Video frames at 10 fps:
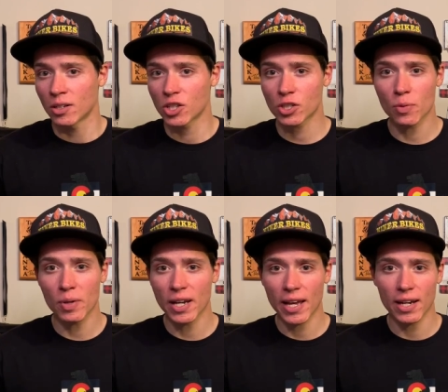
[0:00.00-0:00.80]
Just a
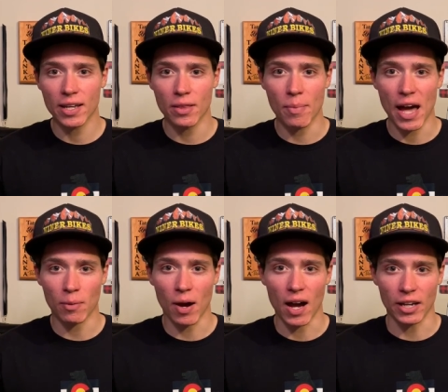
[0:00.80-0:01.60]
banana in the
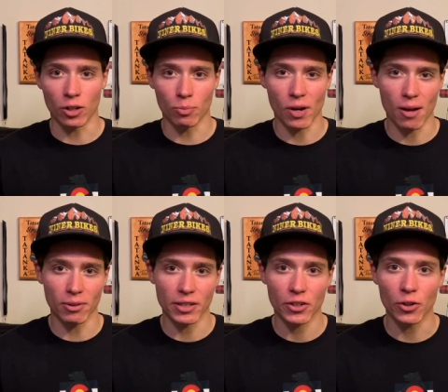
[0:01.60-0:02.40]
back pocket will
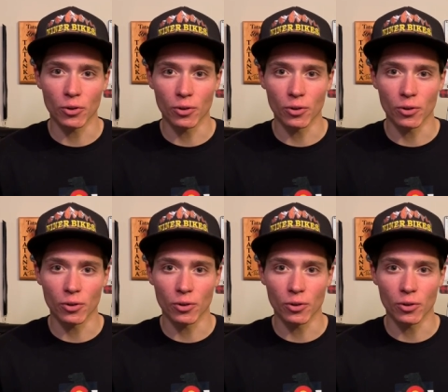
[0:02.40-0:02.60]
probably do.